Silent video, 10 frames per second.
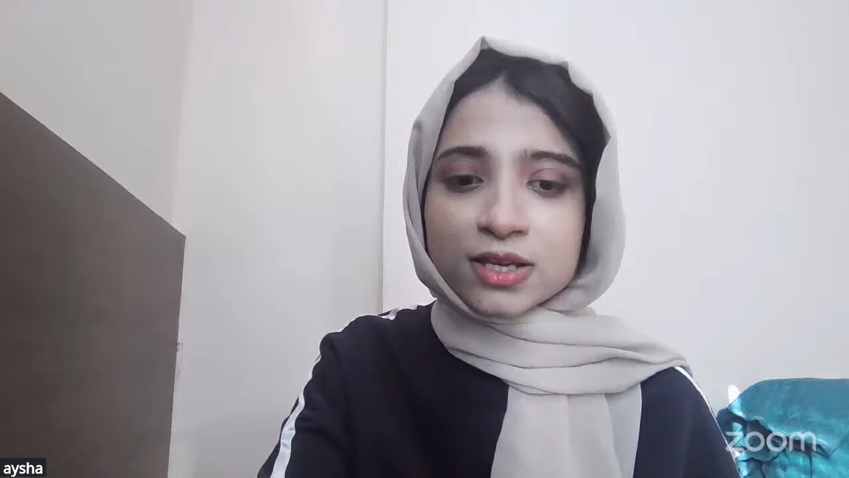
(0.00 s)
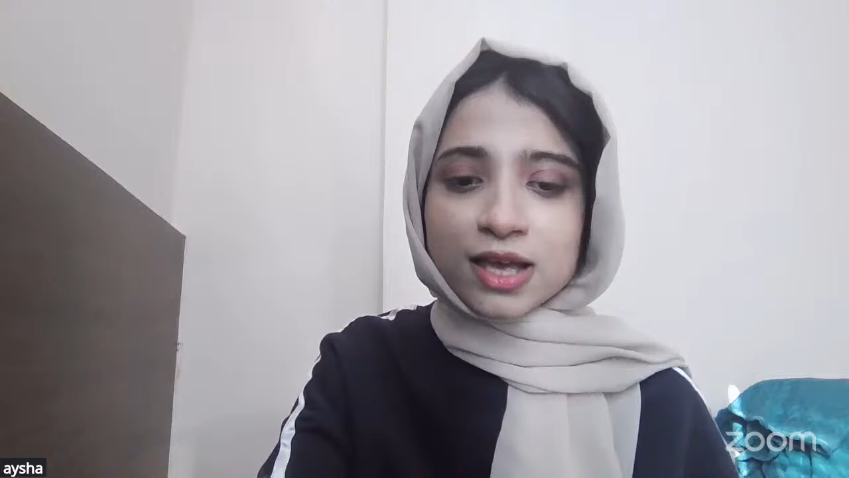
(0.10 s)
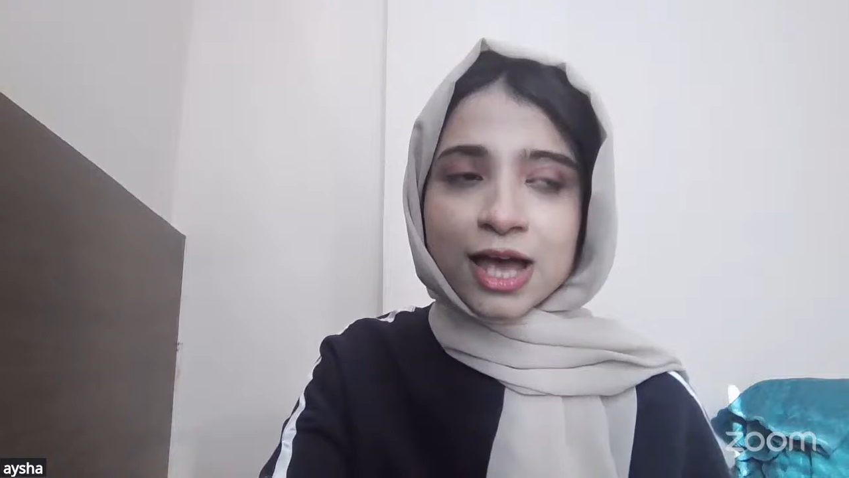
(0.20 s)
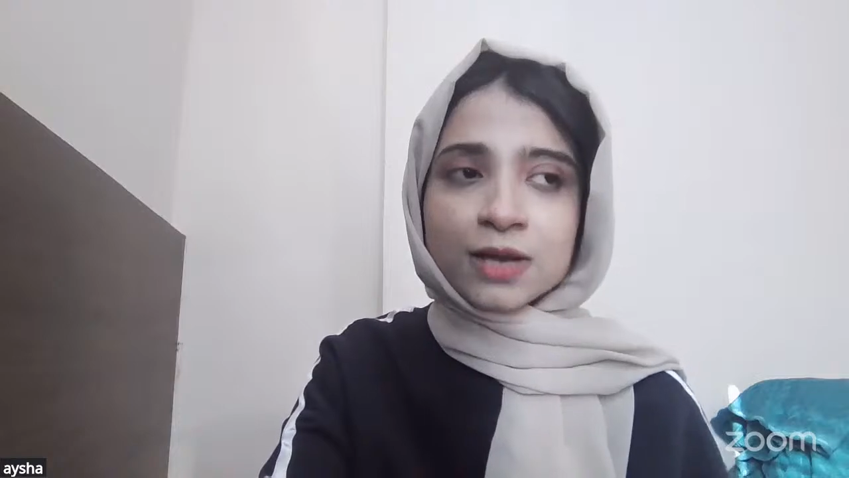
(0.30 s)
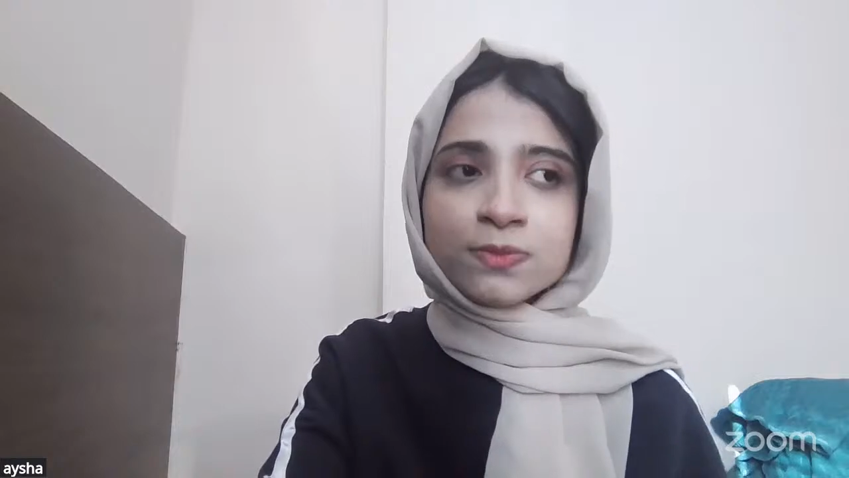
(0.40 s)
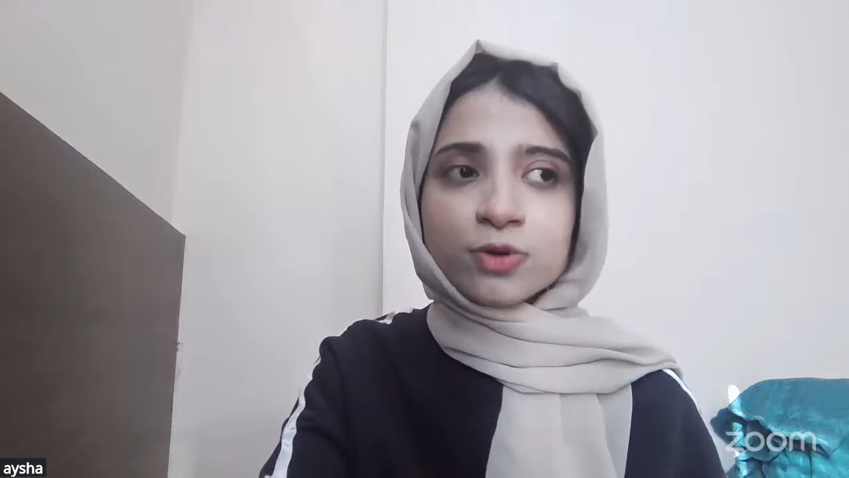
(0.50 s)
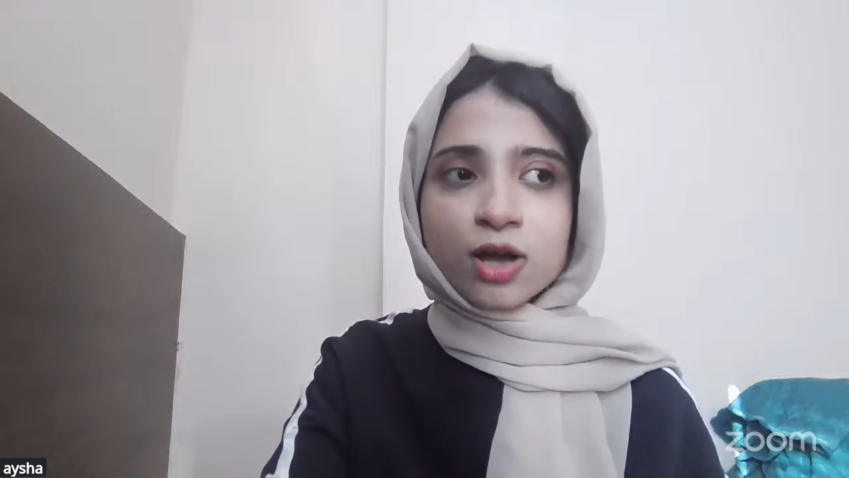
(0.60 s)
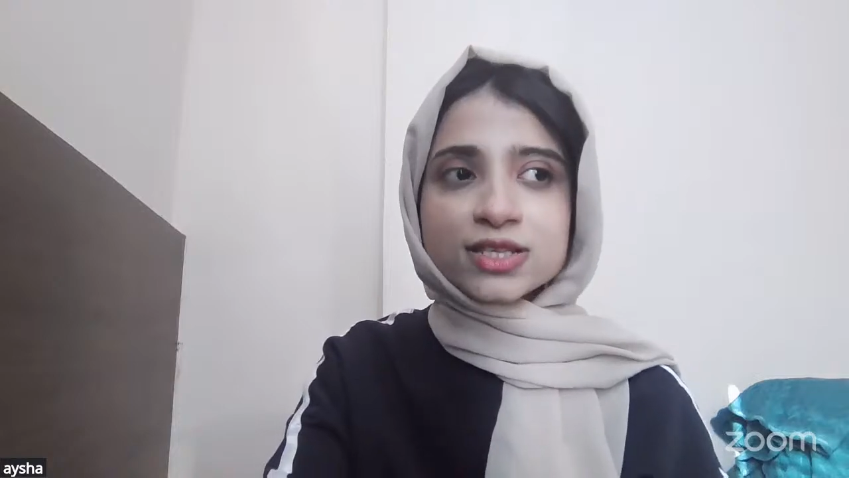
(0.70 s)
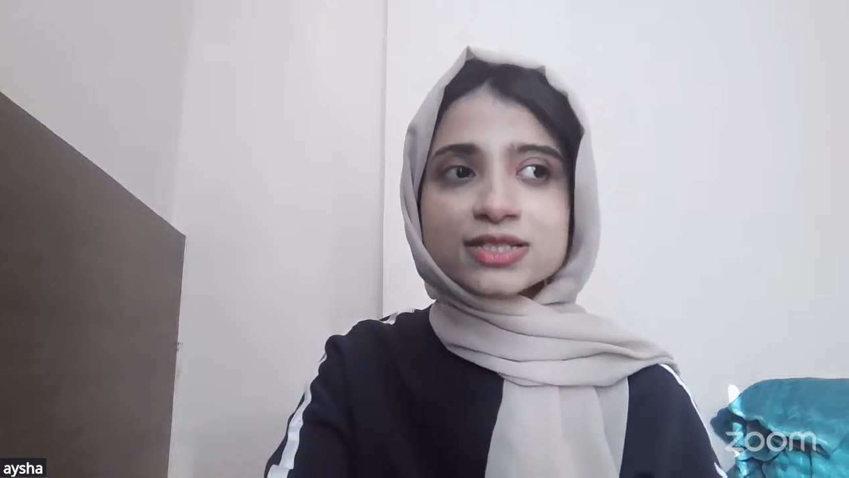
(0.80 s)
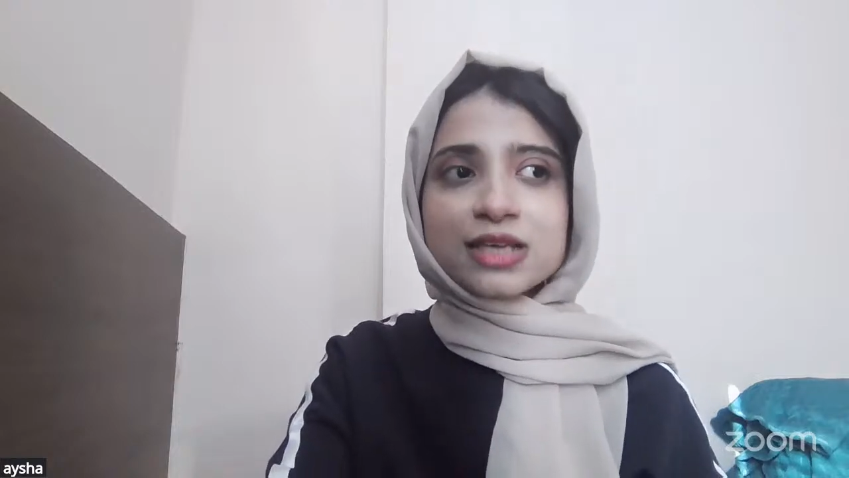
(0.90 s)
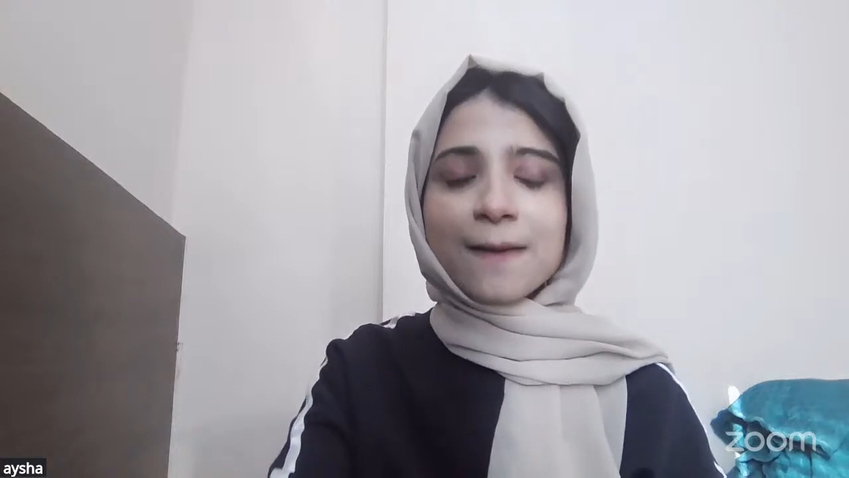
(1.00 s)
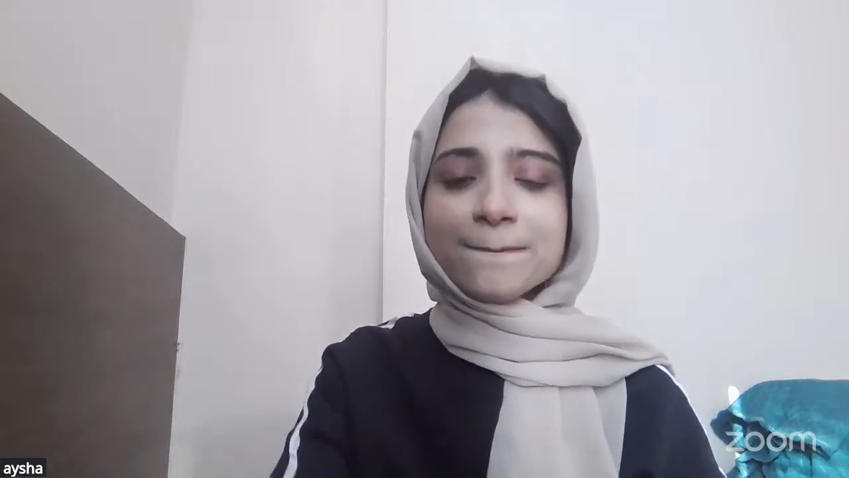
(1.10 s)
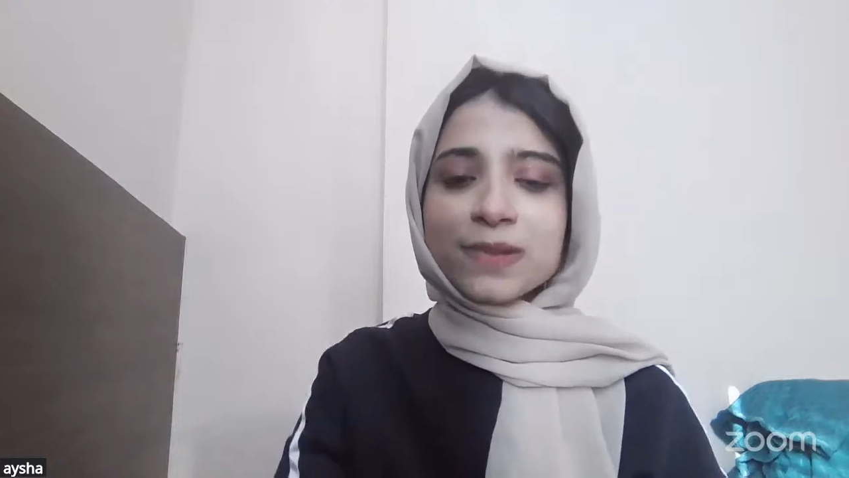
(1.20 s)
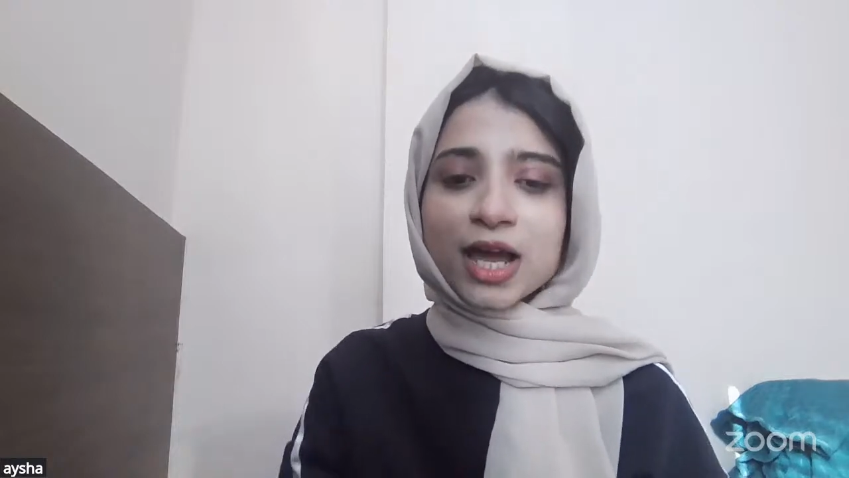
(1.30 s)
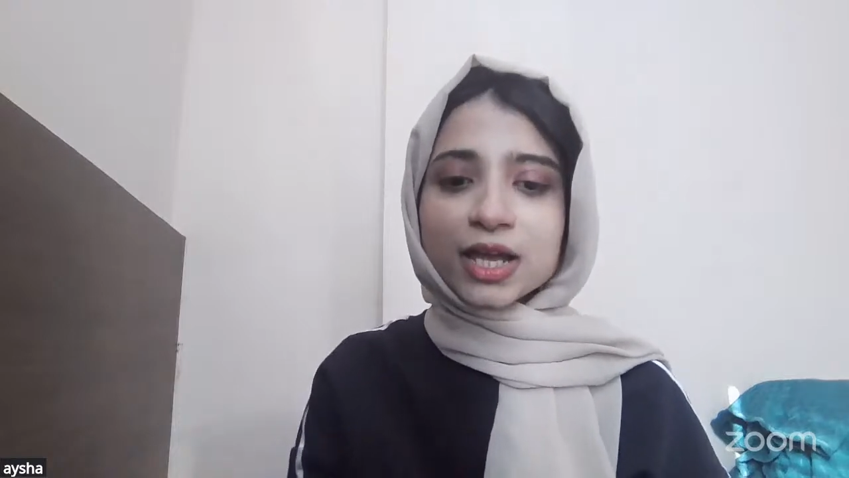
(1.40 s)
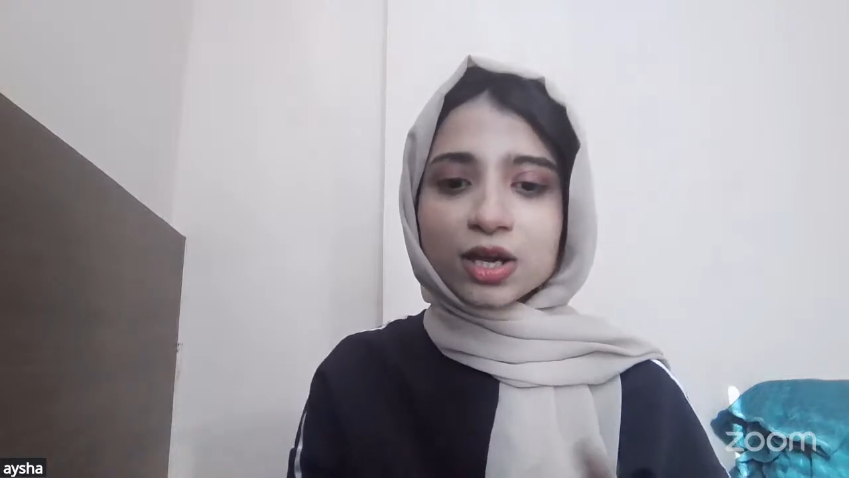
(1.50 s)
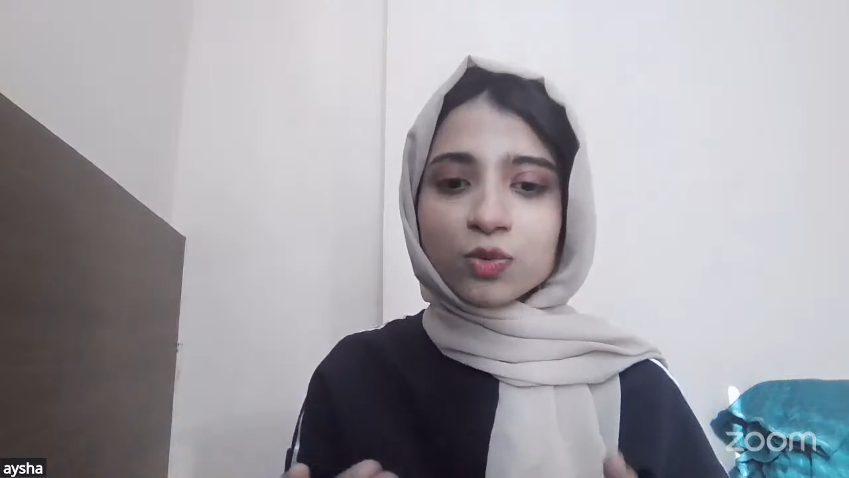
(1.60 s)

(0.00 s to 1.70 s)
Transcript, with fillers: And projects, Mm-hmm. apply